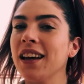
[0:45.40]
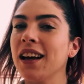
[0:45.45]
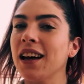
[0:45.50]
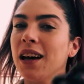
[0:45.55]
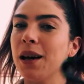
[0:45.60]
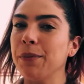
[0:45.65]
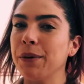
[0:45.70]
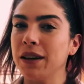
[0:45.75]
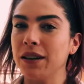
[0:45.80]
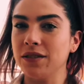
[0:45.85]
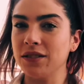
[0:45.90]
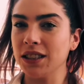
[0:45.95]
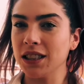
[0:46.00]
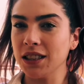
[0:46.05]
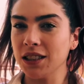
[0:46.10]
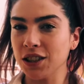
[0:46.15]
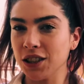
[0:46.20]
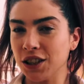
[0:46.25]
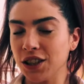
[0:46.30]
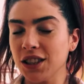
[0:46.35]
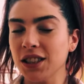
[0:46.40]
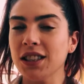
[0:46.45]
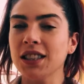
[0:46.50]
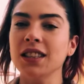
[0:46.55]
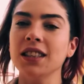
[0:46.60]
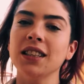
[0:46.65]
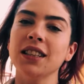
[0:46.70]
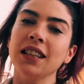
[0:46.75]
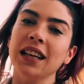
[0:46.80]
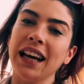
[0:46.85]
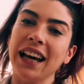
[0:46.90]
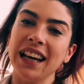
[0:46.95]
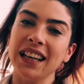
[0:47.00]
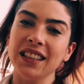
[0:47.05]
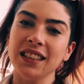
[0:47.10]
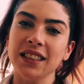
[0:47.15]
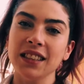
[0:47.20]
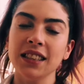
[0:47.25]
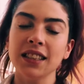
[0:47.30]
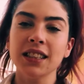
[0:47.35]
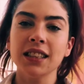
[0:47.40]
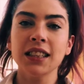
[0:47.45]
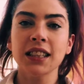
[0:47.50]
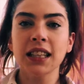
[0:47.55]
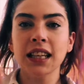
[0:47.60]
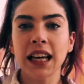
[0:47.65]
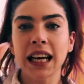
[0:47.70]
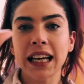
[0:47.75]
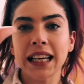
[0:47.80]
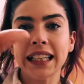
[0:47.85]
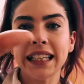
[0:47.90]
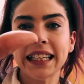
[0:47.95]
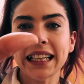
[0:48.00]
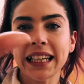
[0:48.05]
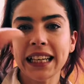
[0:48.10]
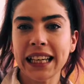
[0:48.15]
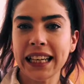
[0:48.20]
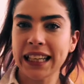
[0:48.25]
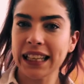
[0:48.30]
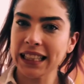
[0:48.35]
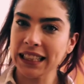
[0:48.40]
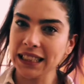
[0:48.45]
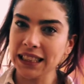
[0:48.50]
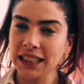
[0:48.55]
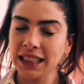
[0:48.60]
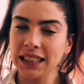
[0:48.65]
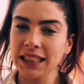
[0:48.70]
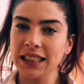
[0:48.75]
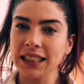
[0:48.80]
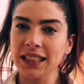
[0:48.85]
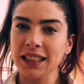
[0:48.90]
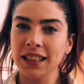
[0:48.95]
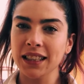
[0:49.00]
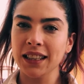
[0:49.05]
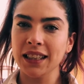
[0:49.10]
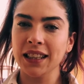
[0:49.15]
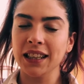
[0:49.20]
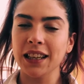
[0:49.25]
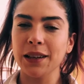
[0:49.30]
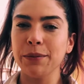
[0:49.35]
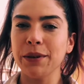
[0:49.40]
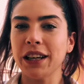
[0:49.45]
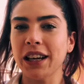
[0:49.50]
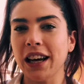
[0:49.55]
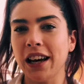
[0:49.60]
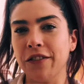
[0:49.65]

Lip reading: a pair of scissors, and your hands. Give me a high